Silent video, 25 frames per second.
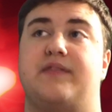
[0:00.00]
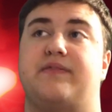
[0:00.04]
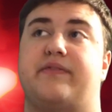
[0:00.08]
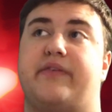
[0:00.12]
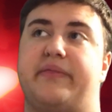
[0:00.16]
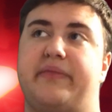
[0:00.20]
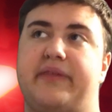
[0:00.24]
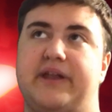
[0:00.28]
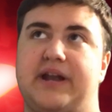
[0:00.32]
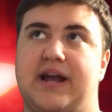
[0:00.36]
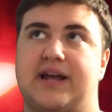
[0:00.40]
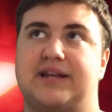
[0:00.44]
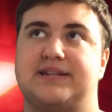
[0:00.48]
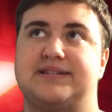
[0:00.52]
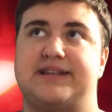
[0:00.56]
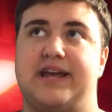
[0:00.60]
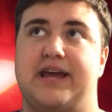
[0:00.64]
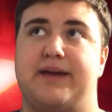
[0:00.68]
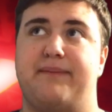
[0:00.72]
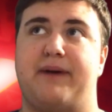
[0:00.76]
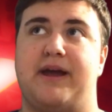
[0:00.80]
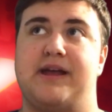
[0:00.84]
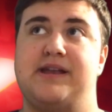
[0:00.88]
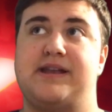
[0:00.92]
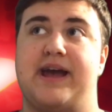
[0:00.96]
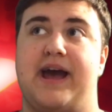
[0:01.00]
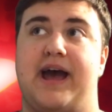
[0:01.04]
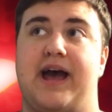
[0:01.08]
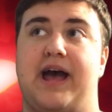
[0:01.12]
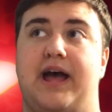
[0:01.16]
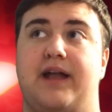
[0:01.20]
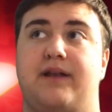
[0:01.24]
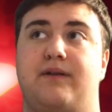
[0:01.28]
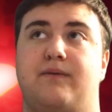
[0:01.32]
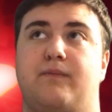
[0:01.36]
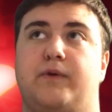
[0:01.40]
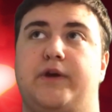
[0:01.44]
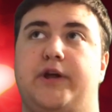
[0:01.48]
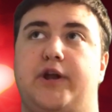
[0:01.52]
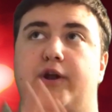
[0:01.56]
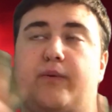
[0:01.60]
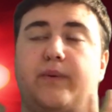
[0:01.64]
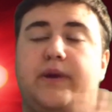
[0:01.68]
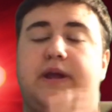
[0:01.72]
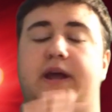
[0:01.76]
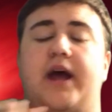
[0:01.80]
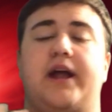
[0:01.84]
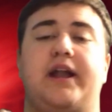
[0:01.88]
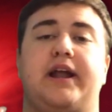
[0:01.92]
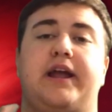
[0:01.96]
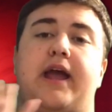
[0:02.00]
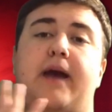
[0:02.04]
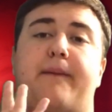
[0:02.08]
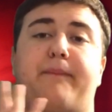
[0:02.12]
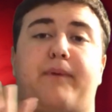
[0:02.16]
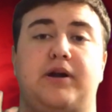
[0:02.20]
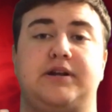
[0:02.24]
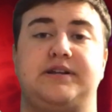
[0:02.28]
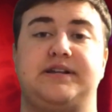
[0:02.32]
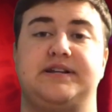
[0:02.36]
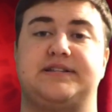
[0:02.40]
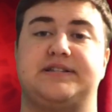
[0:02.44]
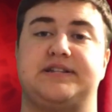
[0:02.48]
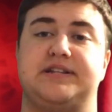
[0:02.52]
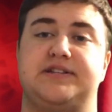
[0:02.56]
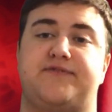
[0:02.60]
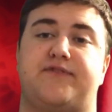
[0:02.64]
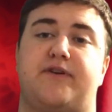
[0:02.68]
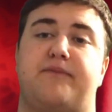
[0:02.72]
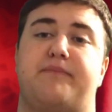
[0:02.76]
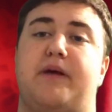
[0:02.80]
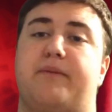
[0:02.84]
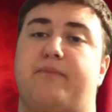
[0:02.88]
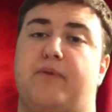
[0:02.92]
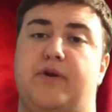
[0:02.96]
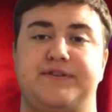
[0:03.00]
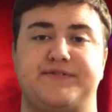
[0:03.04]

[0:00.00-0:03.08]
then the next day, my dad, we kind of kept our distance from them.